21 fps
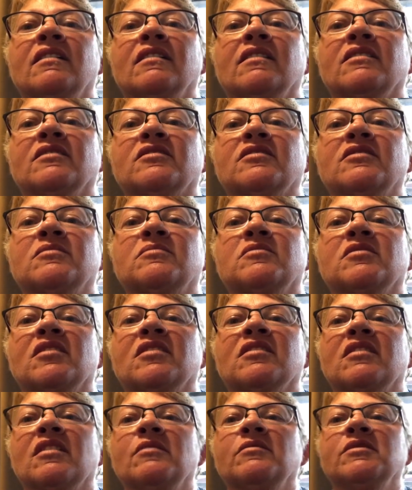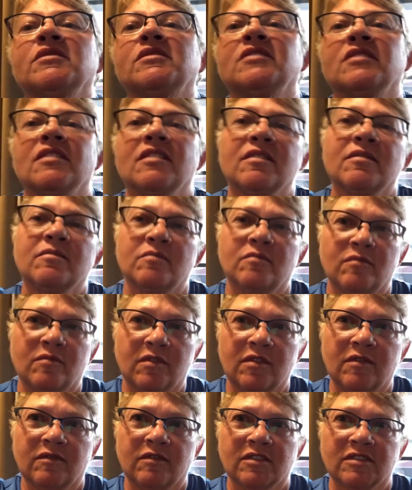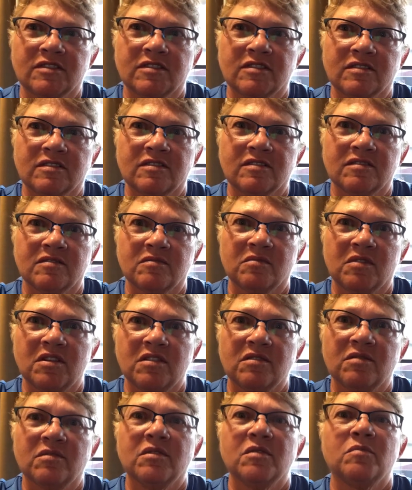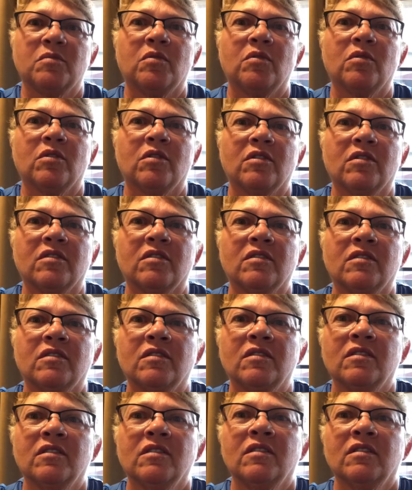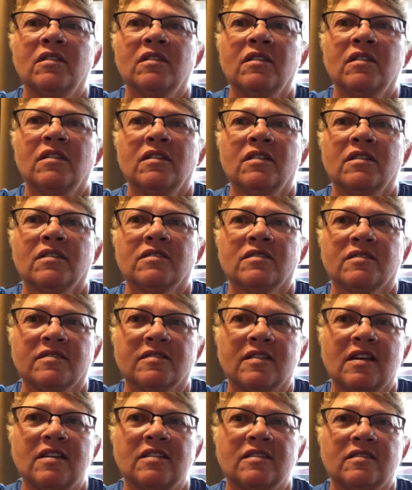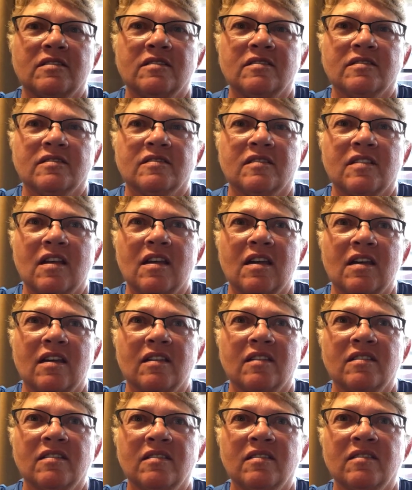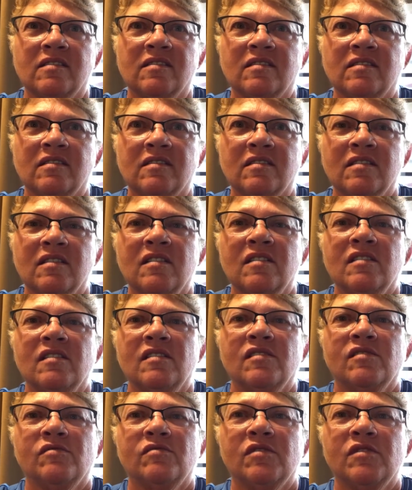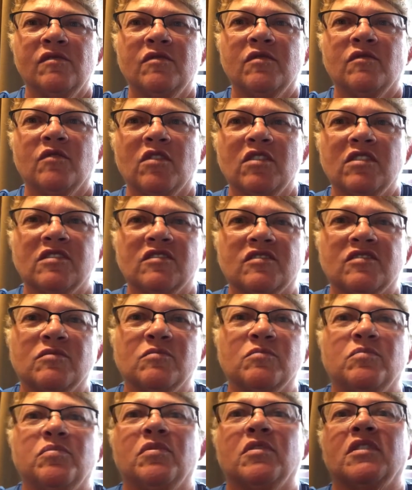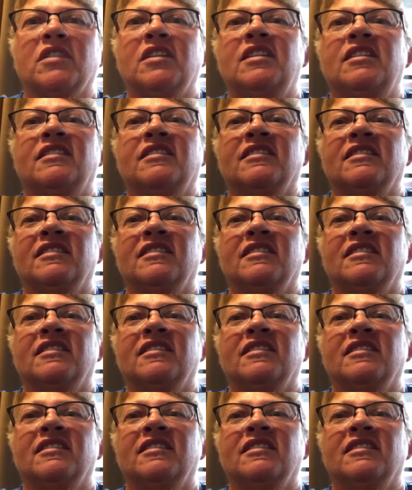It seems like every time we've listened to the weather report and decided to stay, we've avoided some pretty